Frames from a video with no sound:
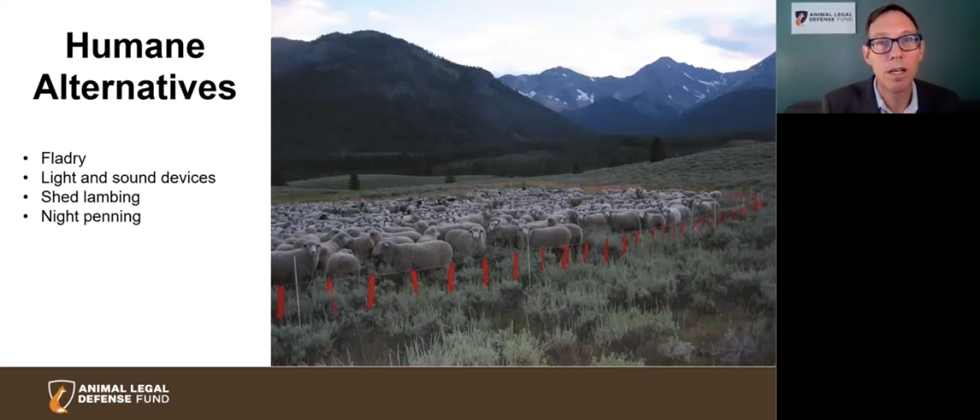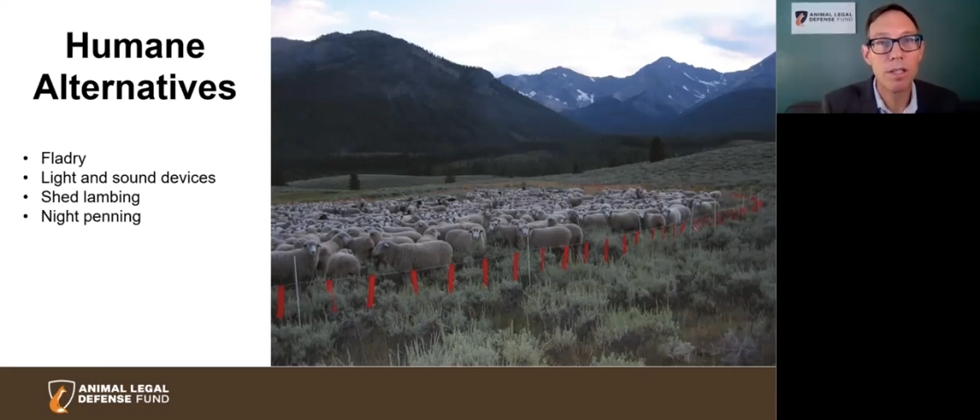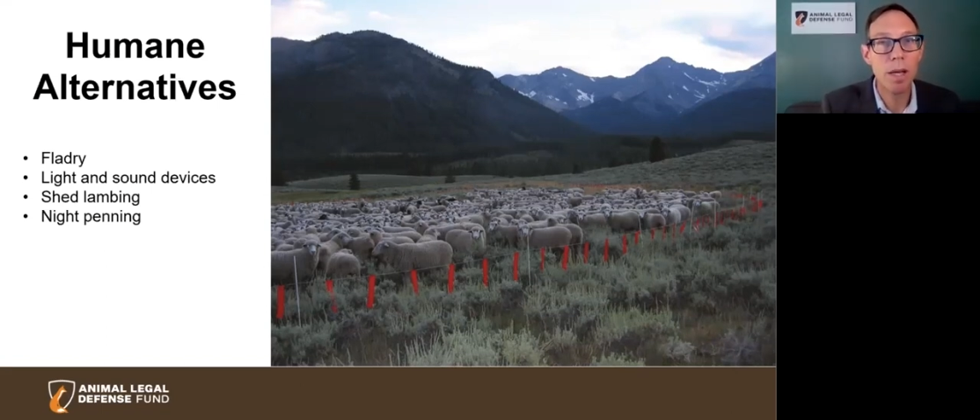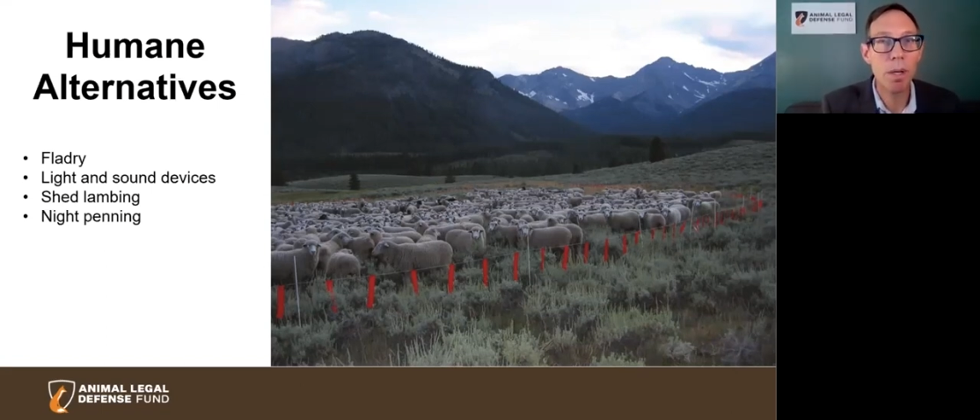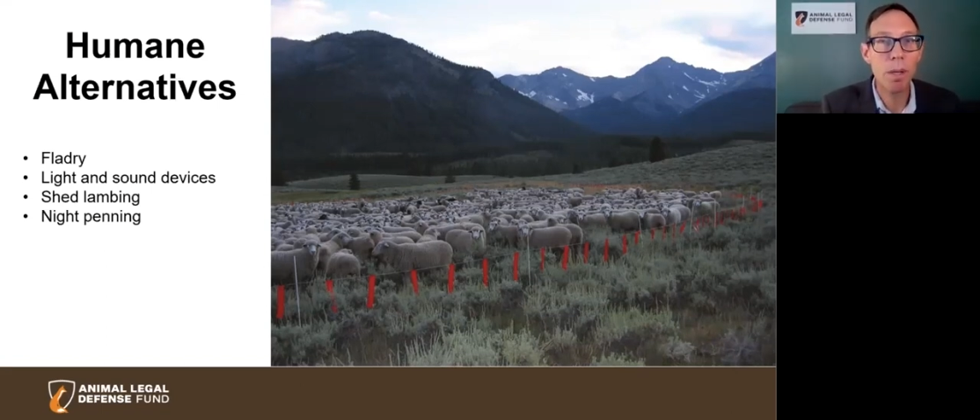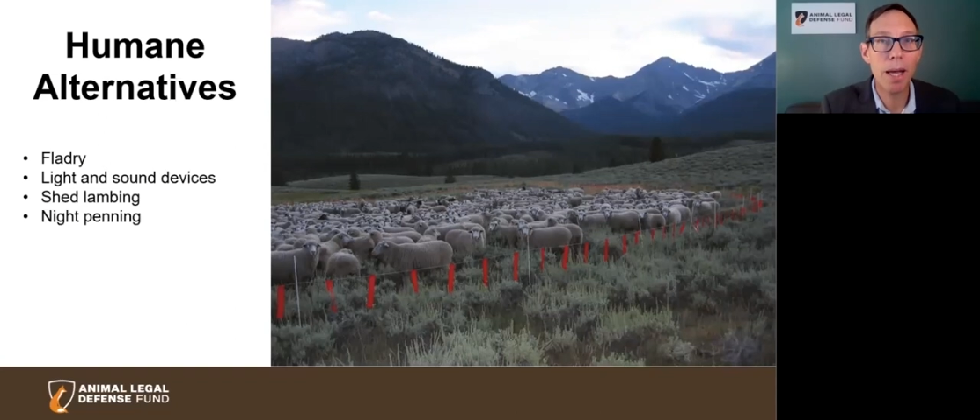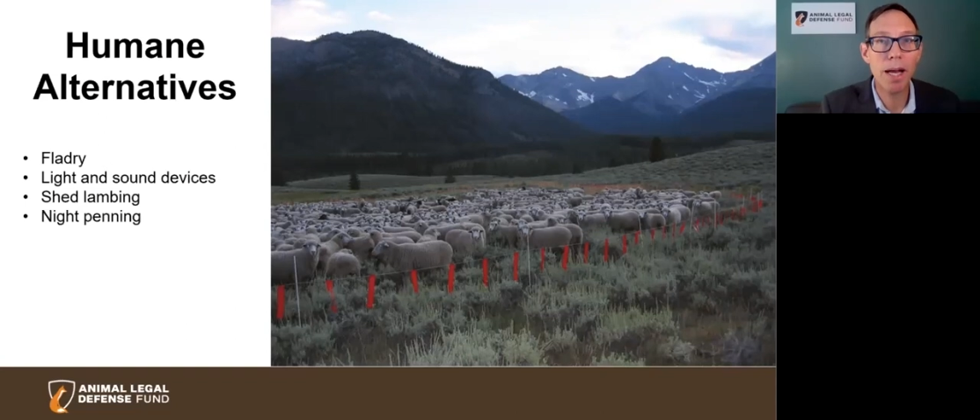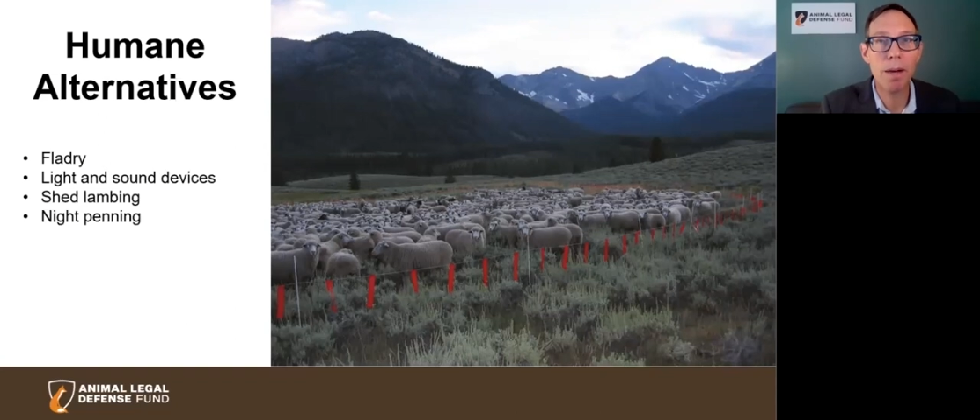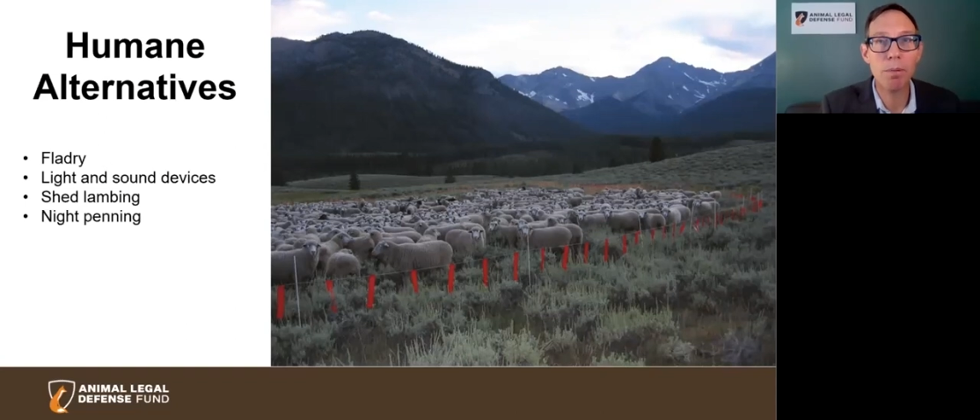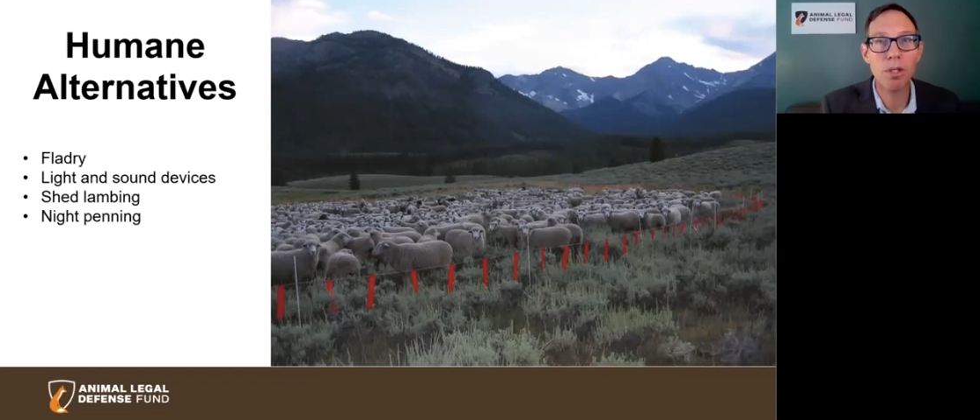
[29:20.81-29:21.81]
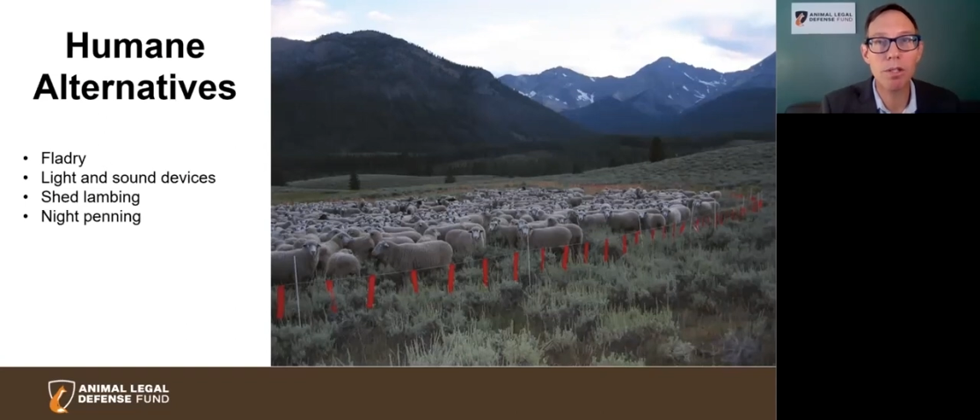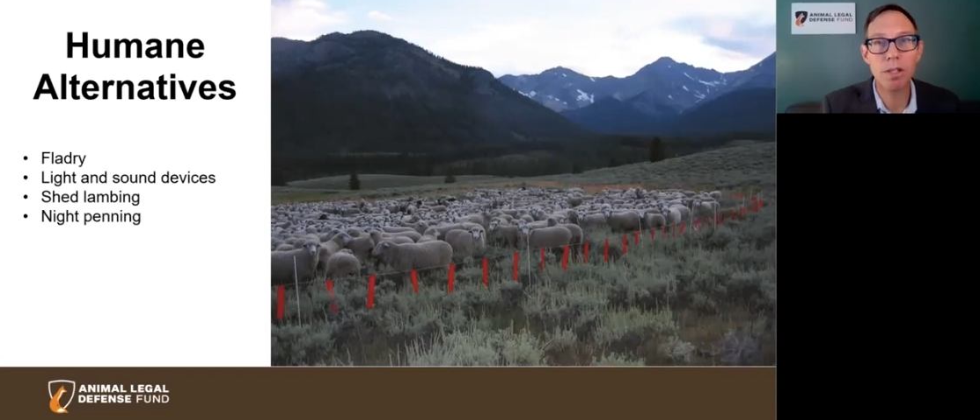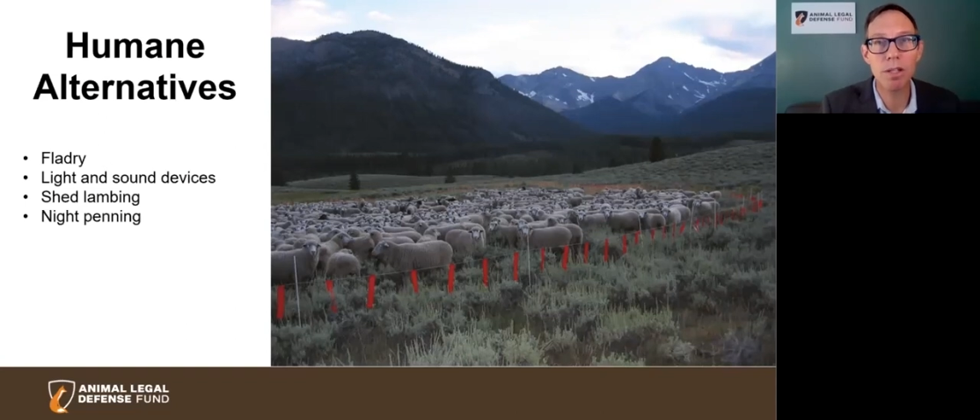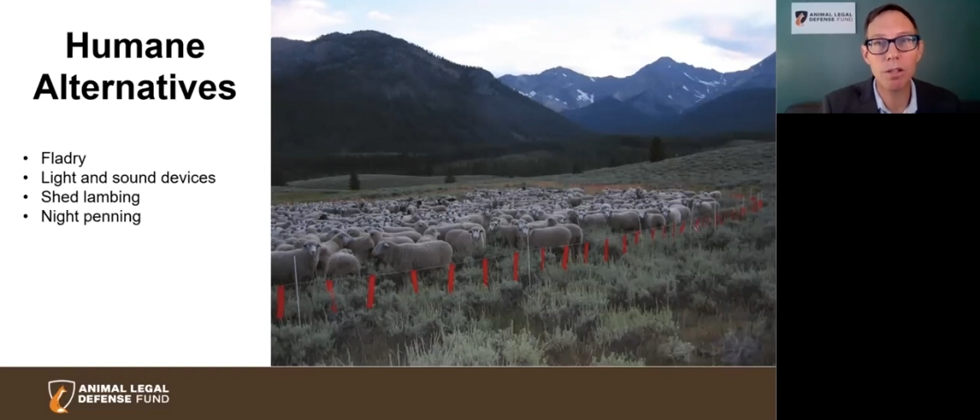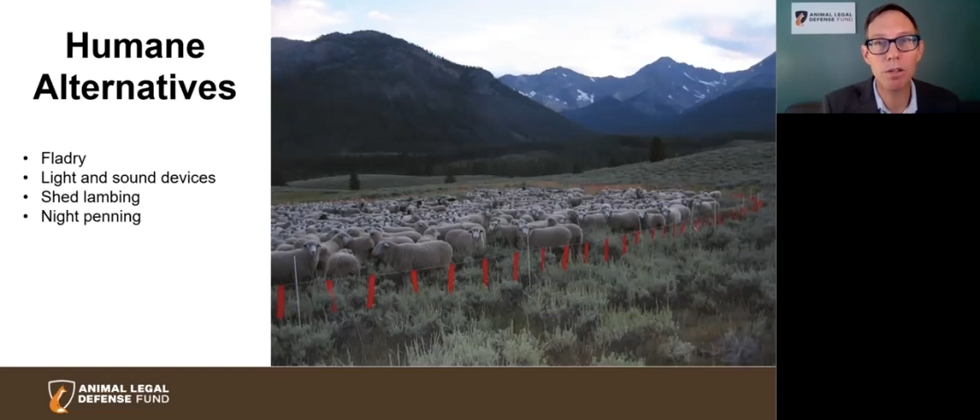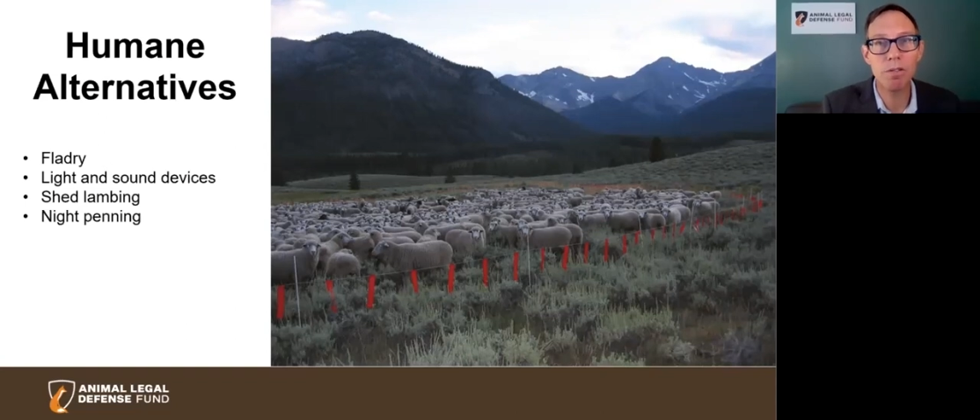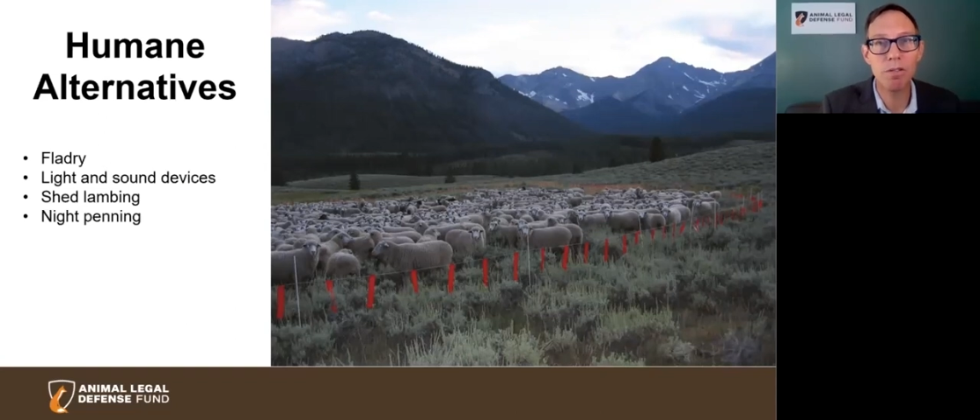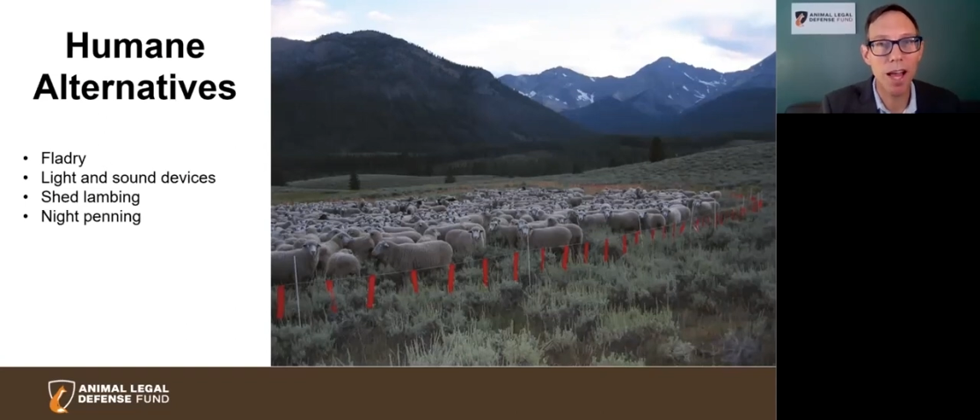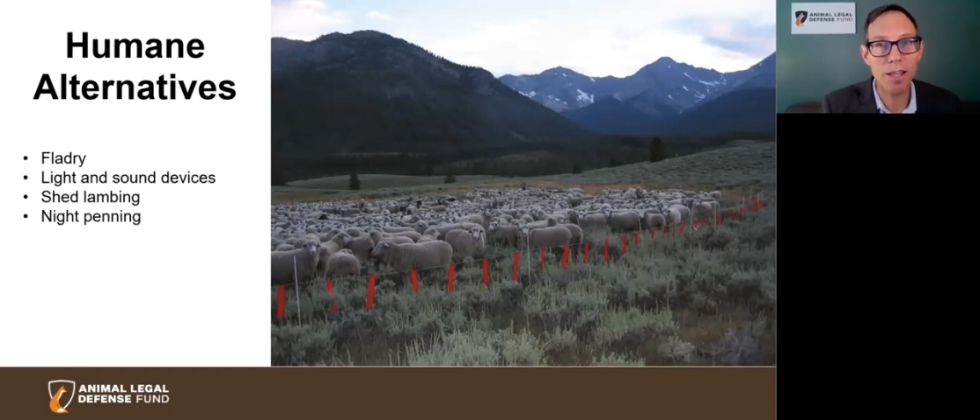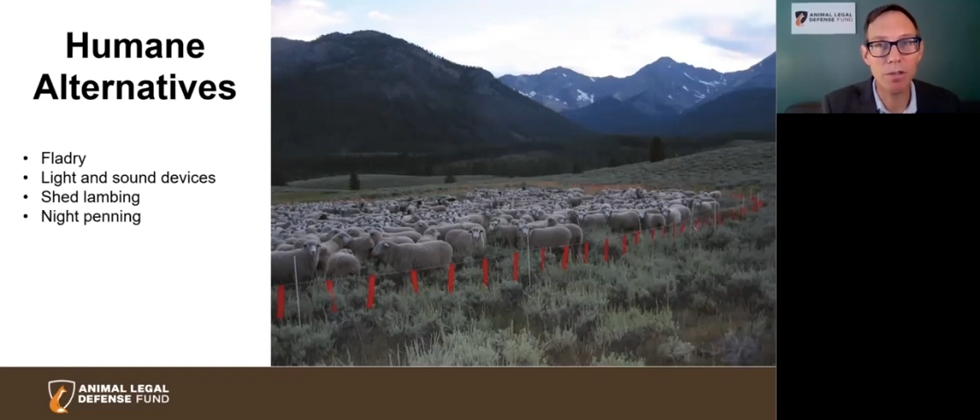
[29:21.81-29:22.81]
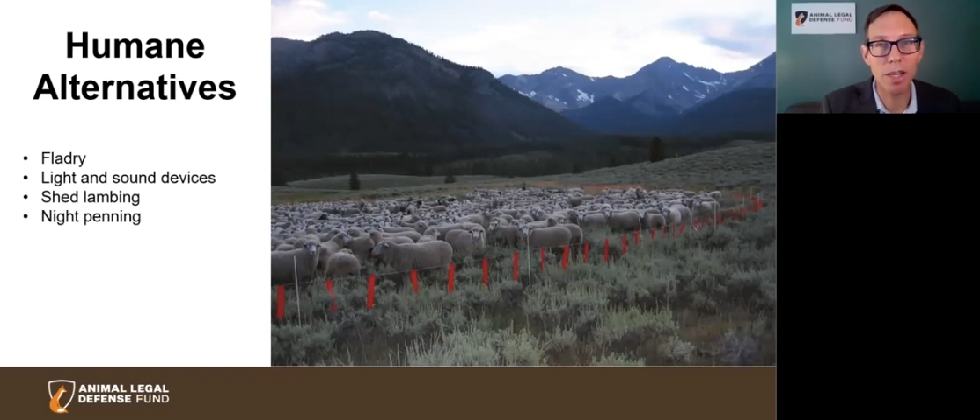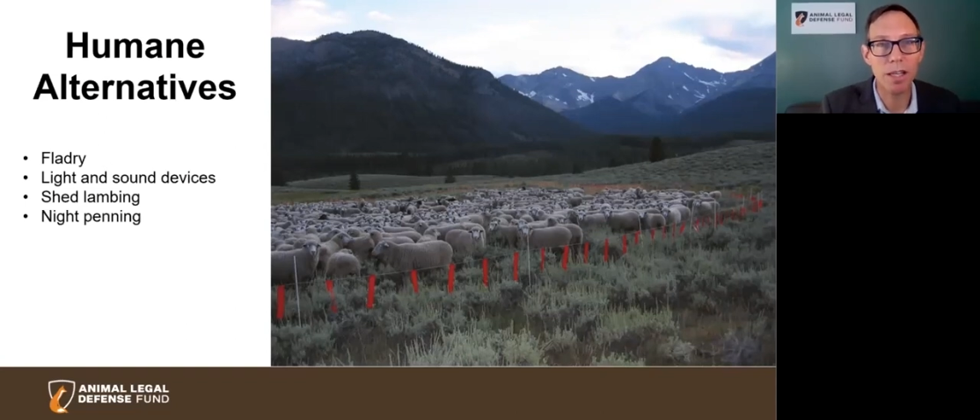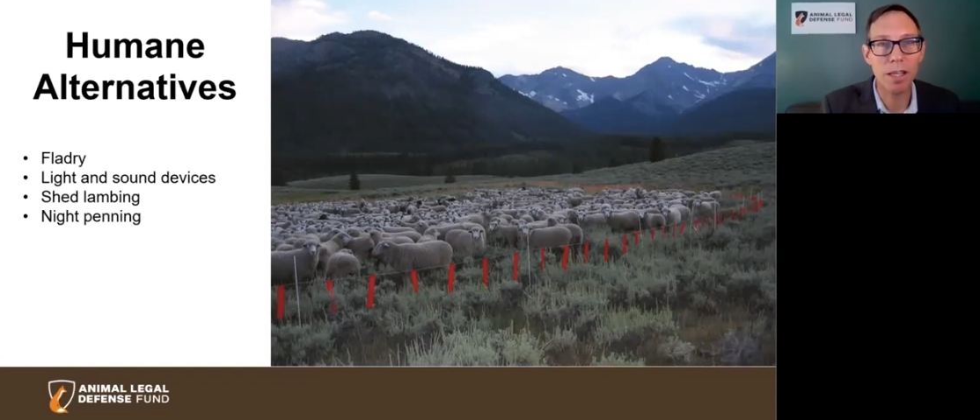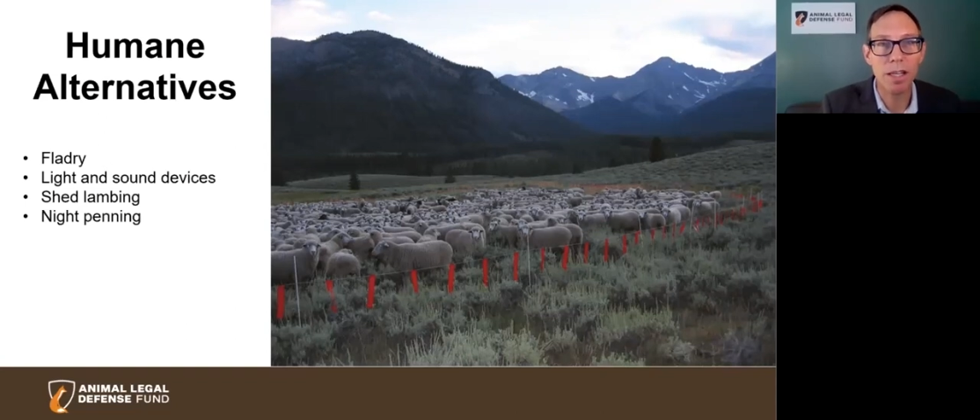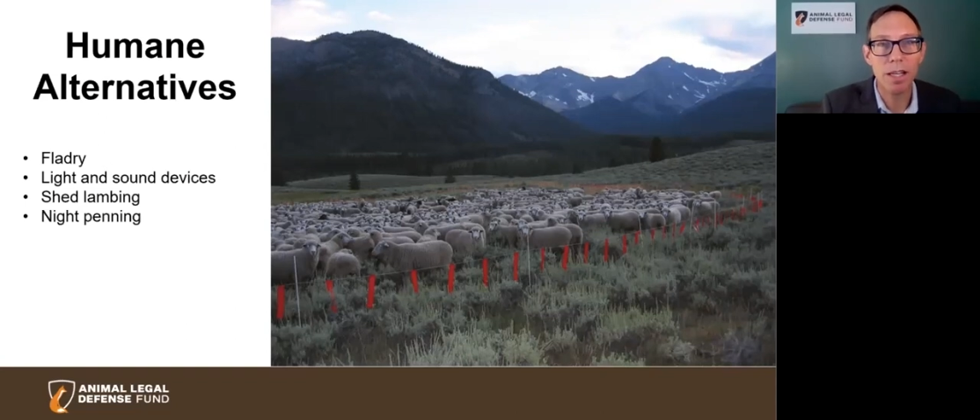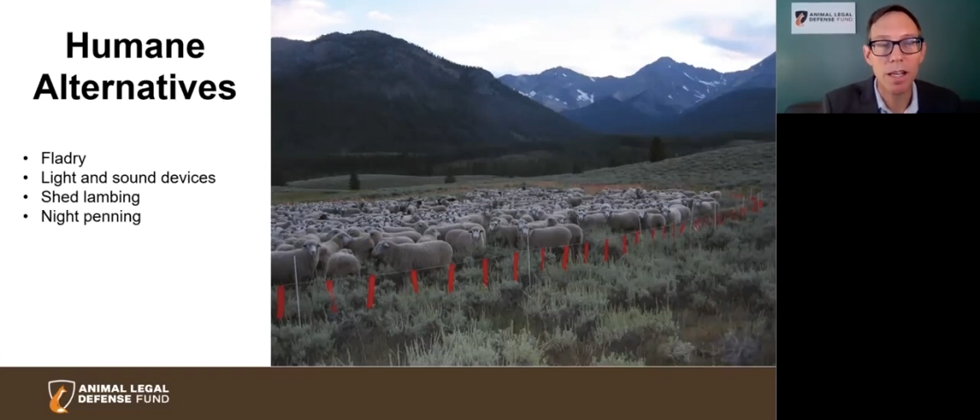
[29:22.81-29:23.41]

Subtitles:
Some humane options include fladry.